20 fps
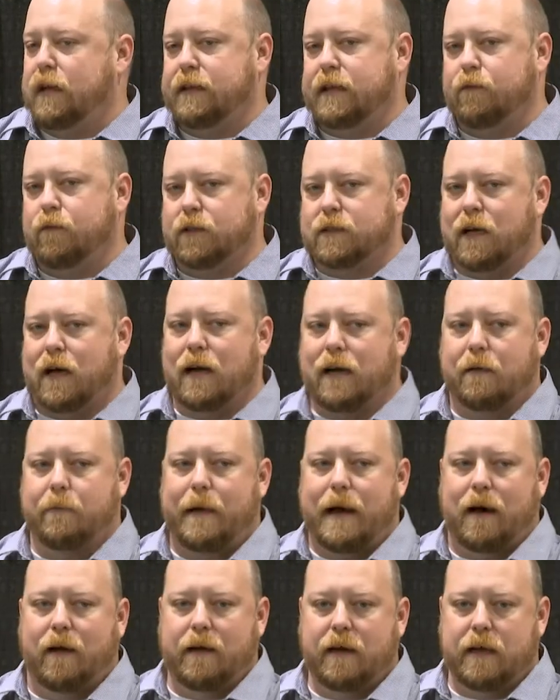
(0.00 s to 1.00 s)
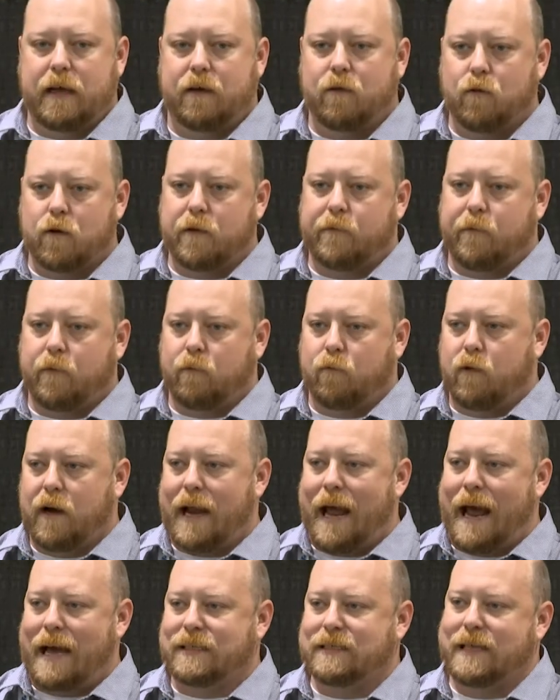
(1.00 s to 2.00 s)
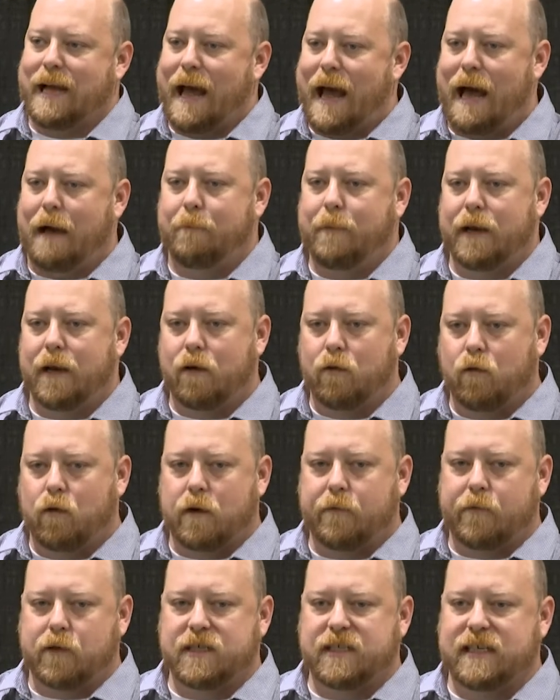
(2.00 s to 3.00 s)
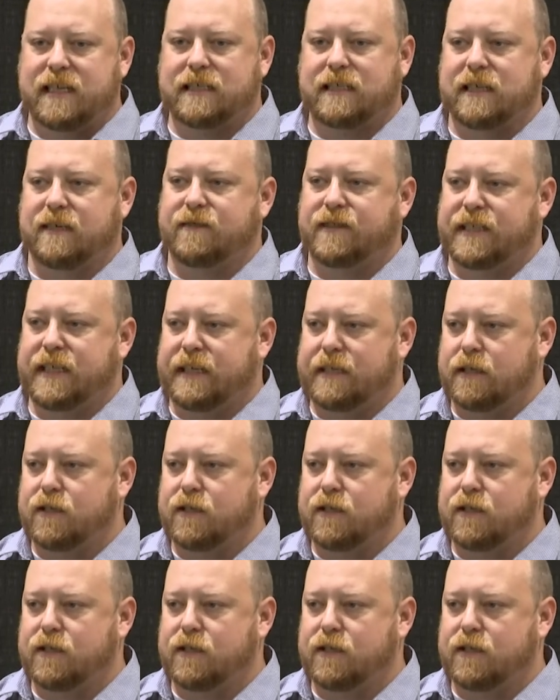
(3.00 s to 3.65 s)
And then we'll talk about what has to happen in order for CSfC